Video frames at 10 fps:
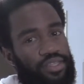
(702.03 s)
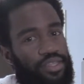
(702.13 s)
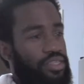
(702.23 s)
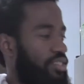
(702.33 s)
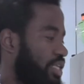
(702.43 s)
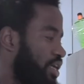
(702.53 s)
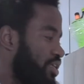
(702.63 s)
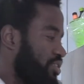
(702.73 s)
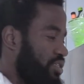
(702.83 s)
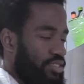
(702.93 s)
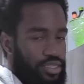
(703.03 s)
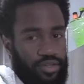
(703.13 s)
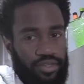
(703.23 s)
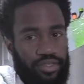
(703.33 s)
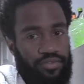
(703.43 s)
this fine gets into
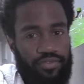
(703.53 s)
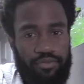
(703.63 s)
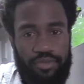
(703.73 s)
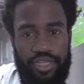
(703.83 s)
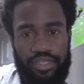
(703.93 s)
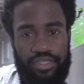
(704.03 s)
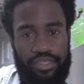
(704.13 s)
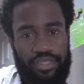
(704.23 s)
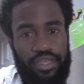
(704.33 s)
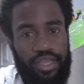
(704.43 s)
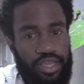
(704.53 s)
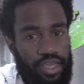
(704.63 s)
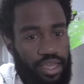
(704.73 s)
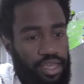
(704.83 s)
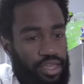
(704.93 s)
in a few minutes,
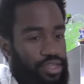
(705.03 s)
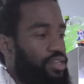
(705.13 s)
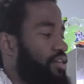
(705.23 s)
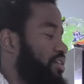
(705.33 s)
and